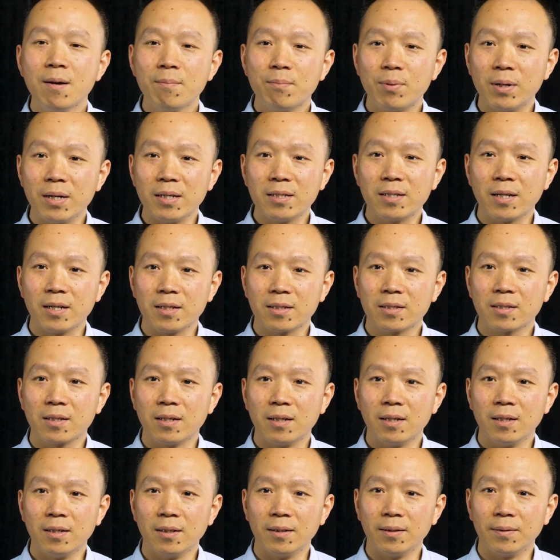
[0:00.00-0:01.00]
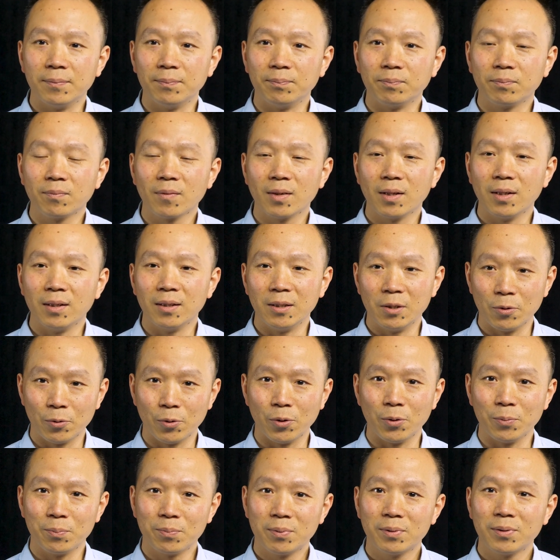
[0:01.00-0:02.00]
places in
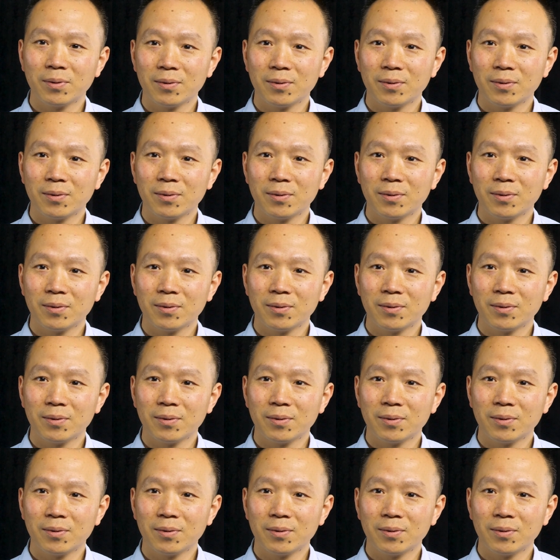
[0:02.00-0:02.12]
Europe.